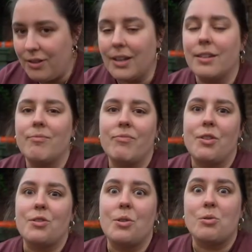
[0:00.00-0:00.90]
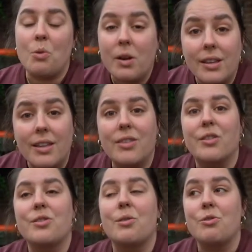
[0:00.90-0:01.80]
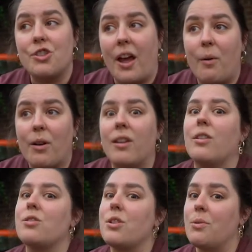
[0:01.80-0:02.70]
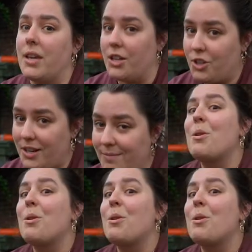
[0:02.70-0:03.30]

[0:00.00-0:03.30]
Like there's no toilet, there's no shower, and there's no kitchen.